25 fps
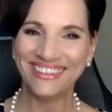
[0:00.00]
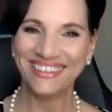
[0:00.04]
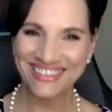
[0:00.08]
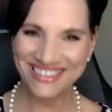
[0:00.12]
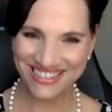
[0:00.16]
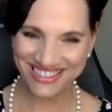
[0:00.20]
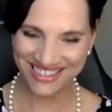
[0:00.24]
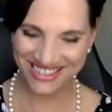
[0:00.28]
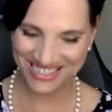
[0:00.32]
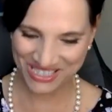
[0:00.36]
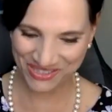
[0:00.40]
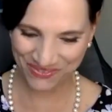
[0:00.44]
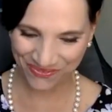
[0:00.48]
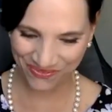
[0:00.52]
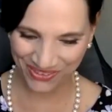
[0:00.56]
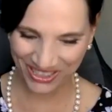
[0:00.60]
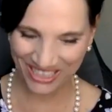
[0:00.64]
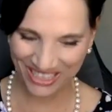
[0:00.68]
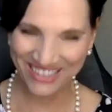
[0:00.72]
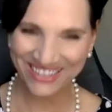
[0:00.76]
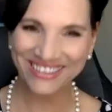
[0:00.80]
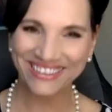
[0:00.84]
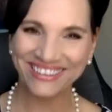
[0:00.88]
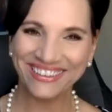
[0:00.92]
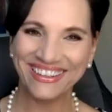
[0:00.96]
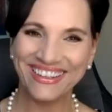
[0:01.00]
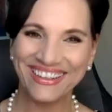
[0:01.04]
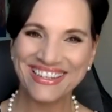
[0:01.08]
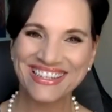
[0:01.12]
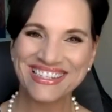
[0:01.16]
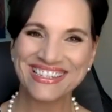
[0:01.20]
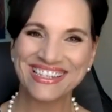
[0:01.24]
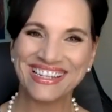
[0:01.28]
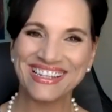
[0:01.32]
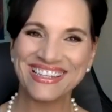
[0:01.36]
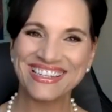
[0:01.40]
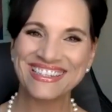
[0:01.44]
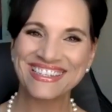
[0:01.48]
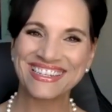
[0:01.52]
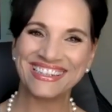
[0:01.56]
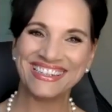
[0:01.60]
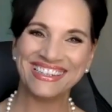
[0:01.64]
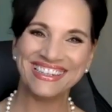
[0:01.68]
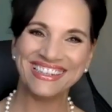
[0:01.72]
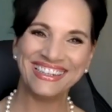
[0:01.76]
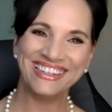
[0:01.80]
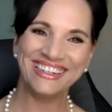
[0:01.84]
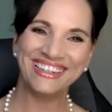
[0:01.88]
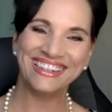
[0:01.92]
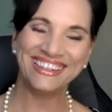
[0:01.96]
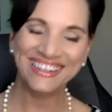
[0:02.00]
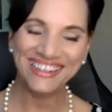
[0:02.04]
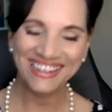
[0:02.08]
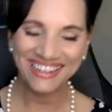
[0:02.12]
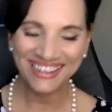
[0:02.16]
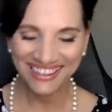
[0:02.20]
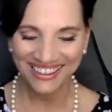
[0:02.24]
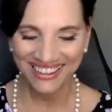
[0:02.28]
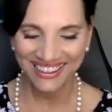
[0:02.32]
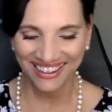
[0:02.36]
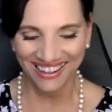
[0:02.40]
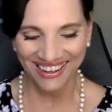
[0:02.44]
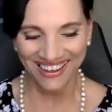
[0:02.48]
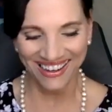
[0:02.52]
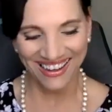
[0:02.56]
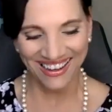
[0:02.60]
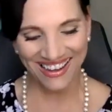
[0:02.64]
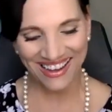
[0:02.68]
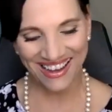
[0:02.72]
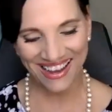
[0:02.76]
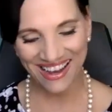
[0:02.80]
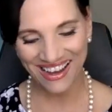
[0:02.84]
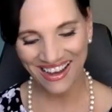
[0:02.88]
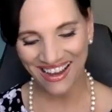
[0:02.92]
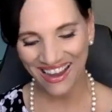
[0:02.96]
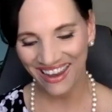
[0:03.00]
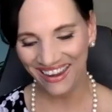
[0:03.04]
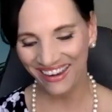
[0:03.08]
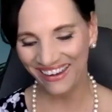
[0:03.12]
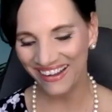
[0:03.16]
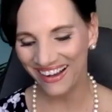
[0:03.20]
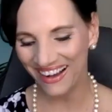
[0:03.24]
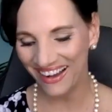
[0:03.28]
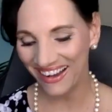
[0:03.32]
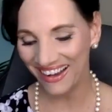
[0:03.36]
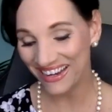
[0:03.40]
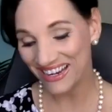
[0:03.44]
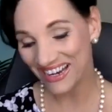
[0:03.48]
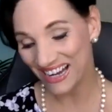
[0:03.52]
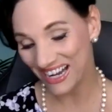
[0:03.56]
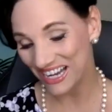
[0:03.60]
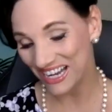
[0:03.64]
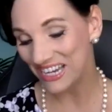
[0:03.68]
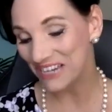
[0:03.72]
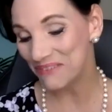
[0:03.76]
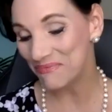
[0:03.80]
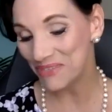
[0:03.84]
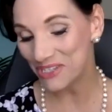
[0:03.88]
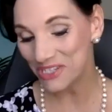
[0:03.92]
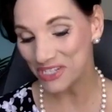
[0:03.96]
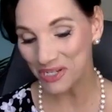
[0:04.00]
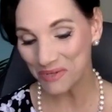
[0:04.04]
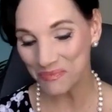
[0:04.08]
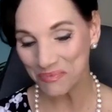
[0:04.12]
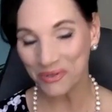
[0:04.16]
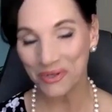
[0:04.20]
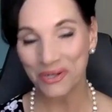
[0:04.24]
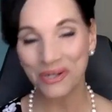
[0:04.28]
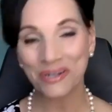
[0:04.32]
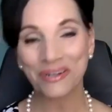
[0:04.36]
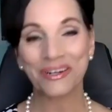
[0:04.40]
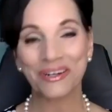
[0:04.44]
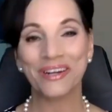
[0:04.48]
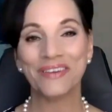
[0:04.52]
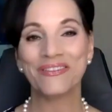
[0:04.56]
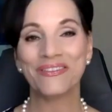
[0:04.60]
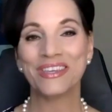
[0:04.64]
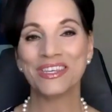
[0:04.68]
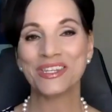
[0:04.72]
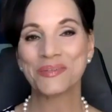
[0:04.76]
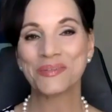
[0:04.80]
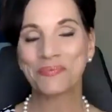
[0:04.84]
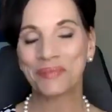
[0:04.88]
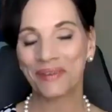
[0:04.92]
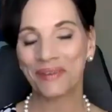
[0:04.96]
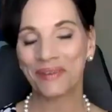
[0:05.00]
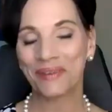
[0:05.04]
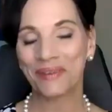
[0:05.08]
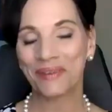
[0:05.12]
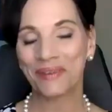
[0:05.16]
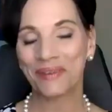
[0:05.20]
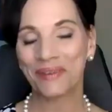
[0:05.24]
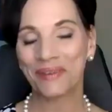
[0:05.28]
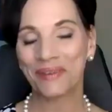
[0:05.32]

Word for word: She's fearless, I'll tell you. Uh, and I, I am a supporter of this president.